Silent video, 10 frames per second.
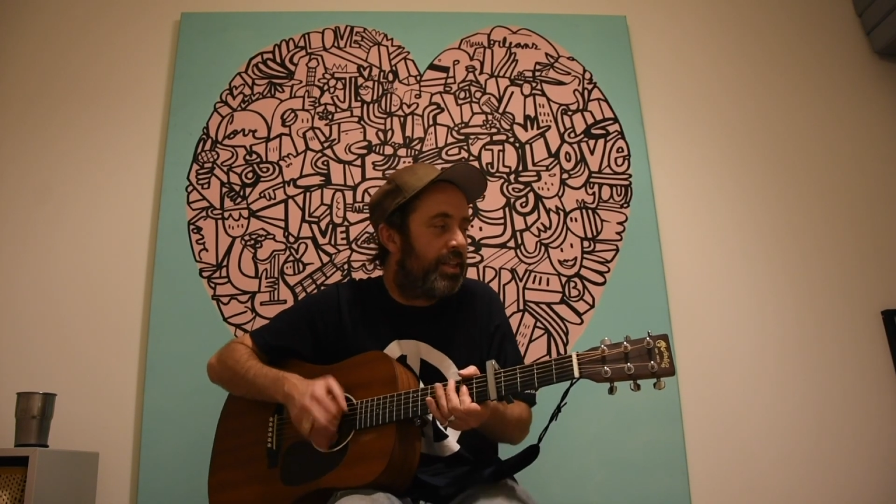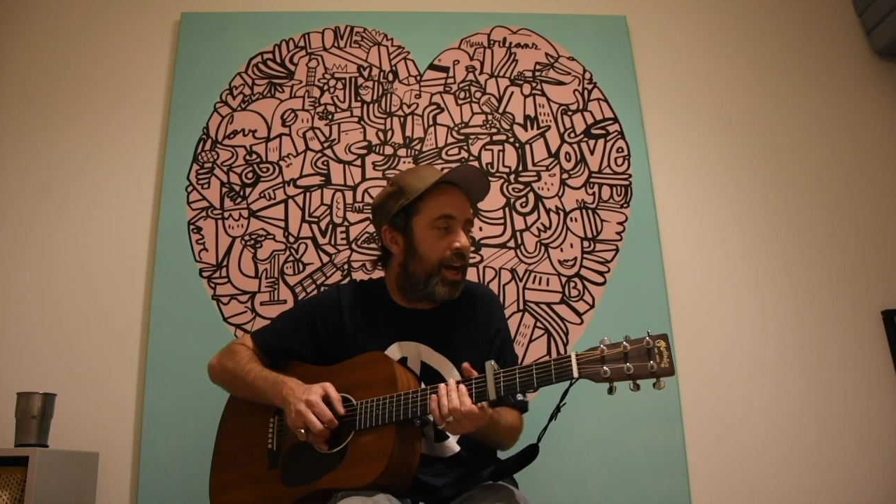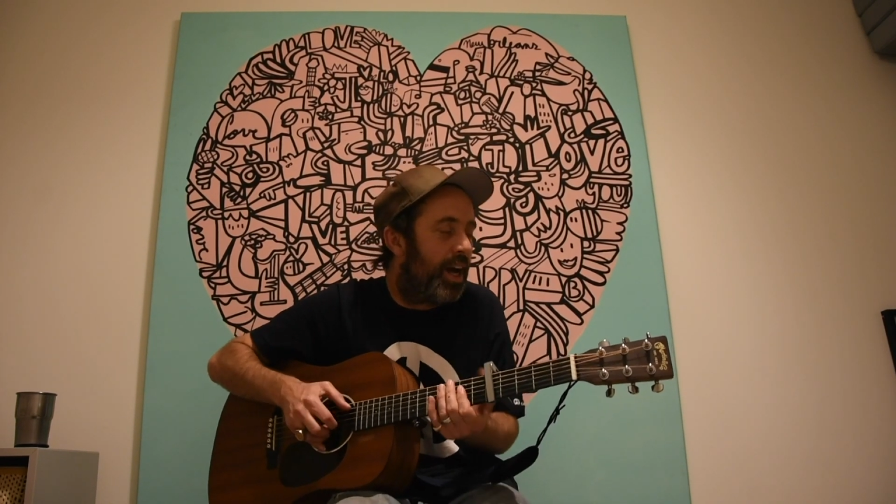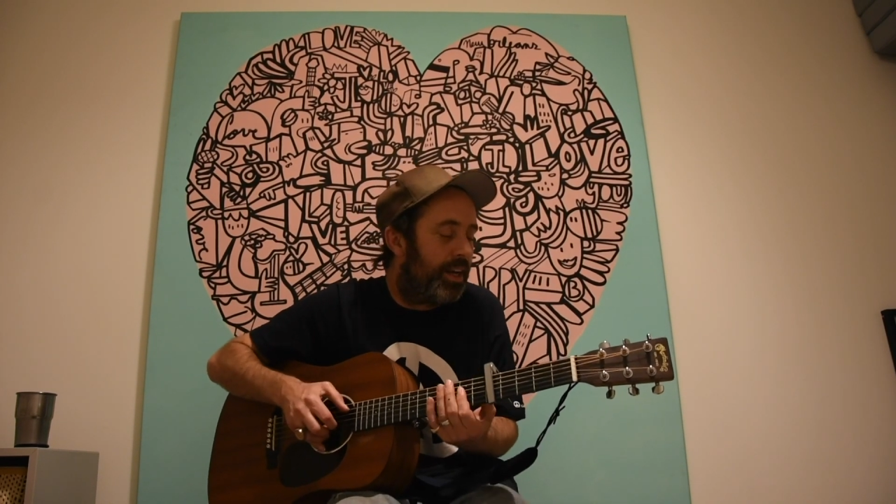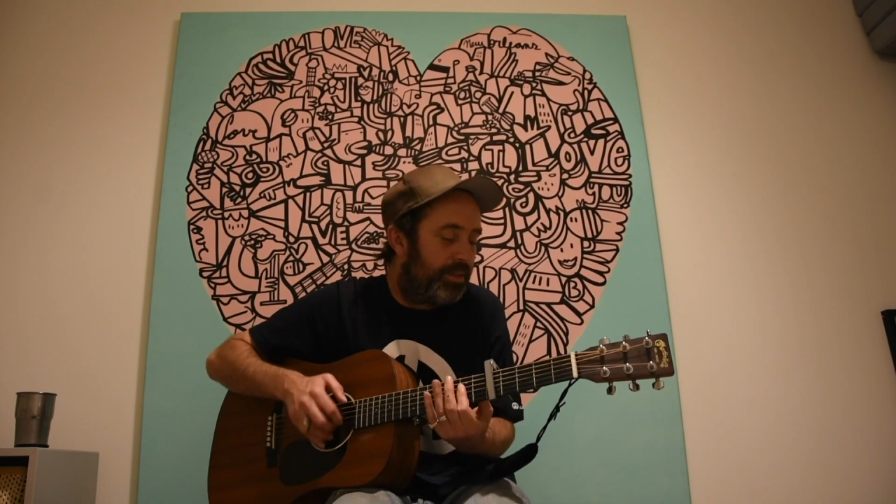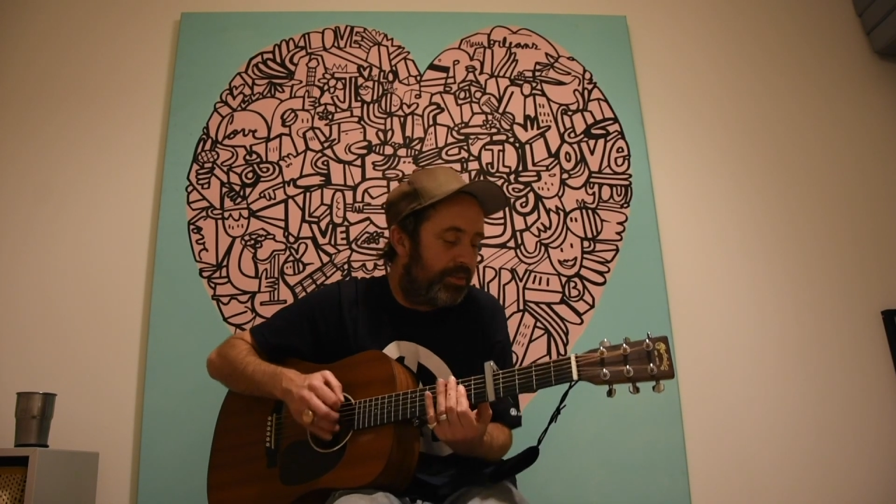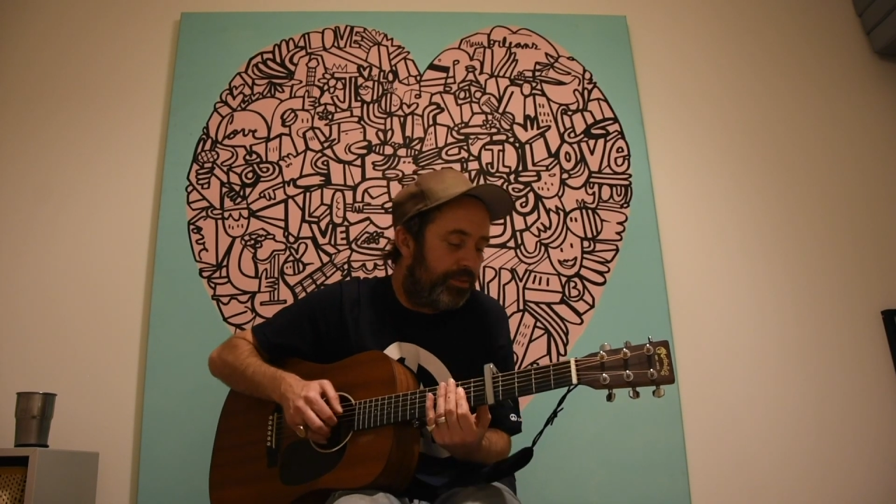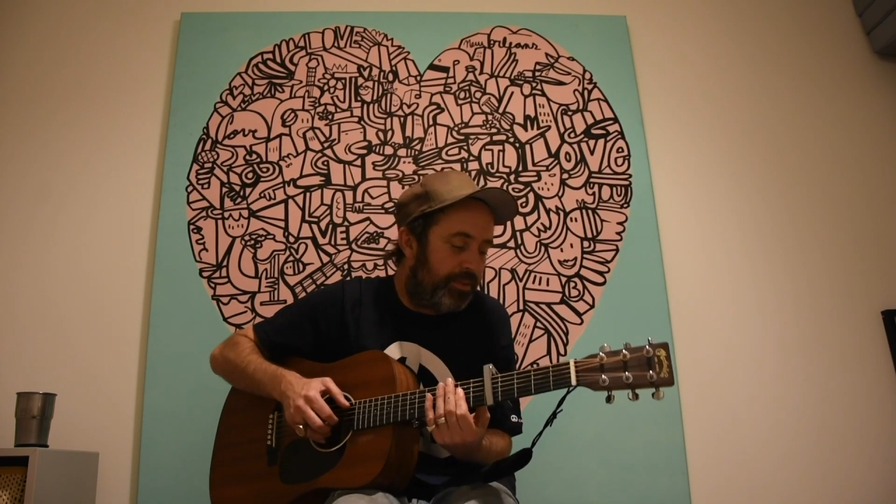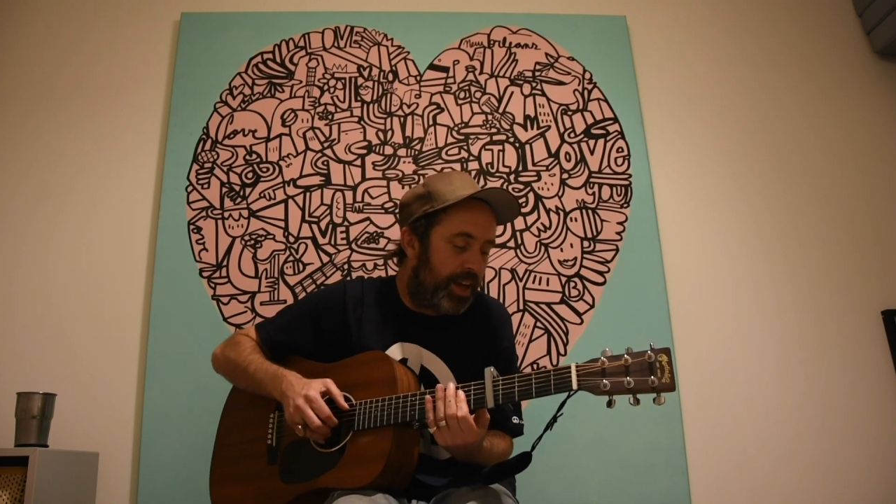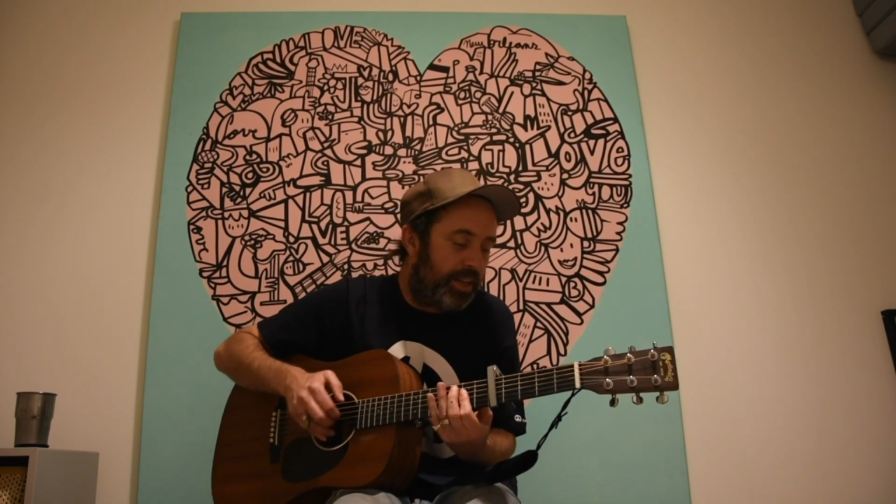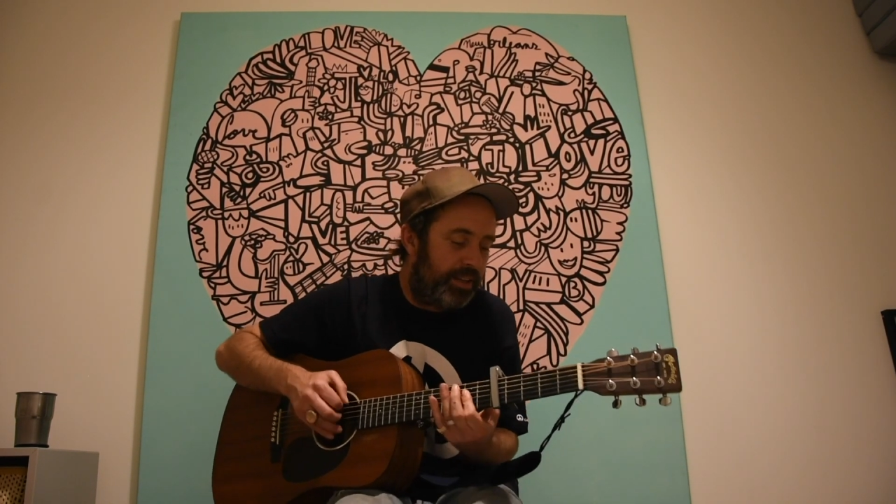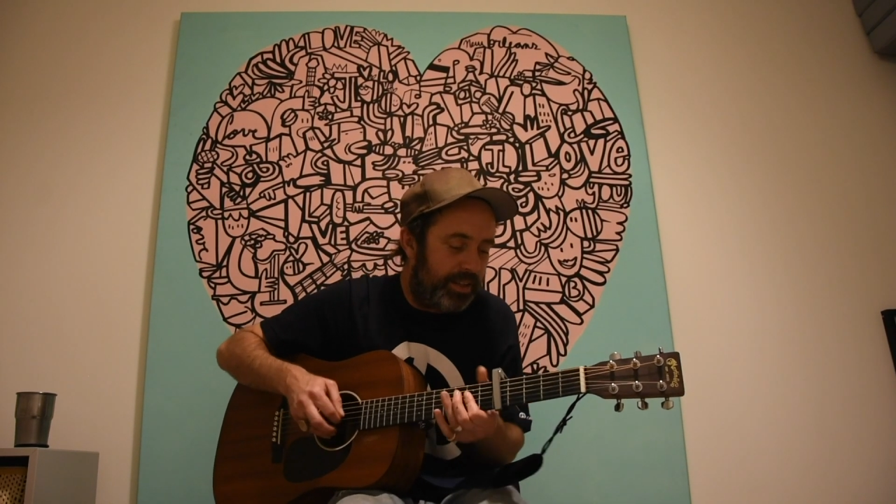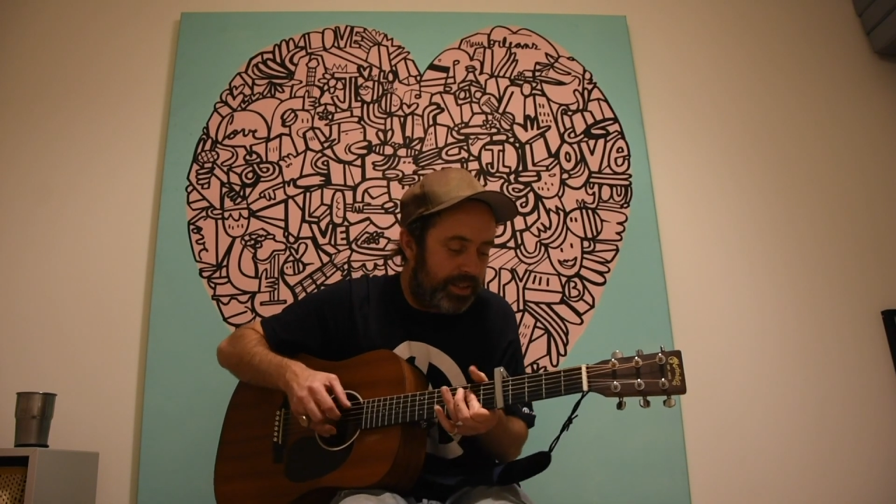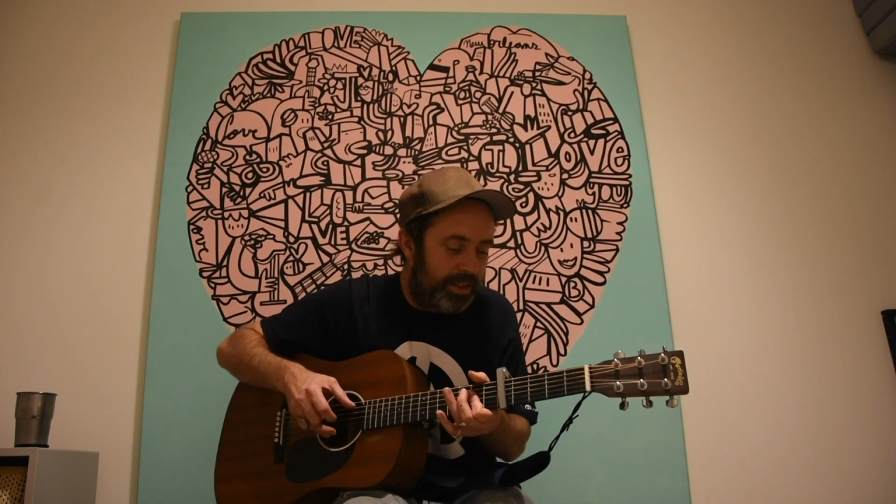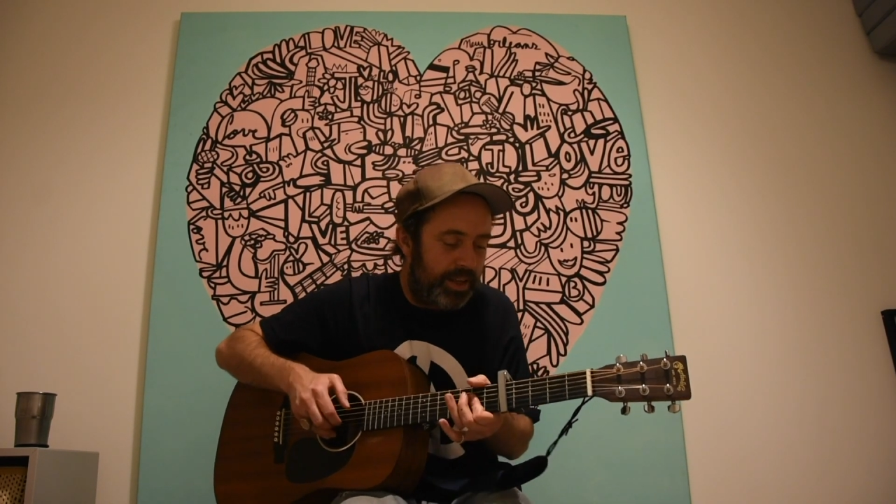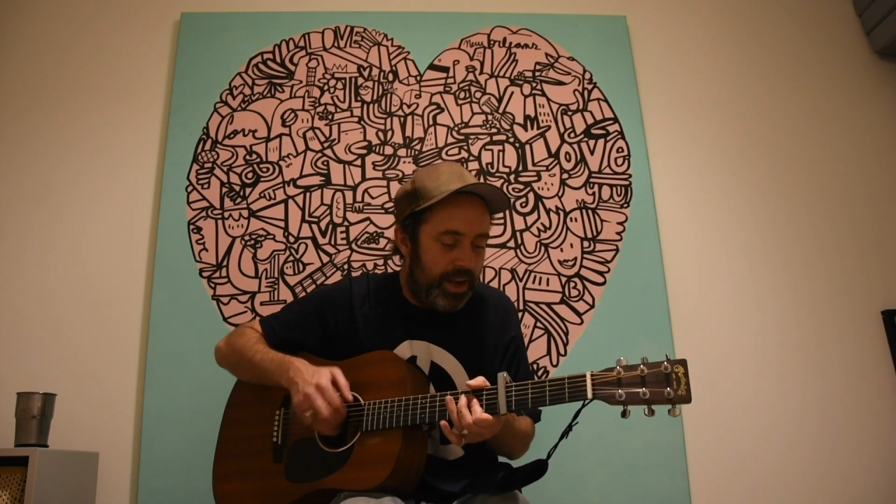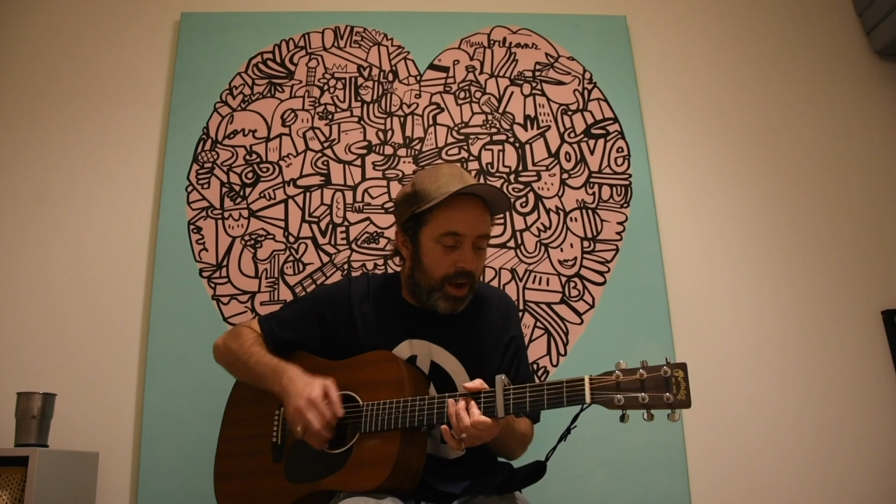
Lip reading: side of the fence.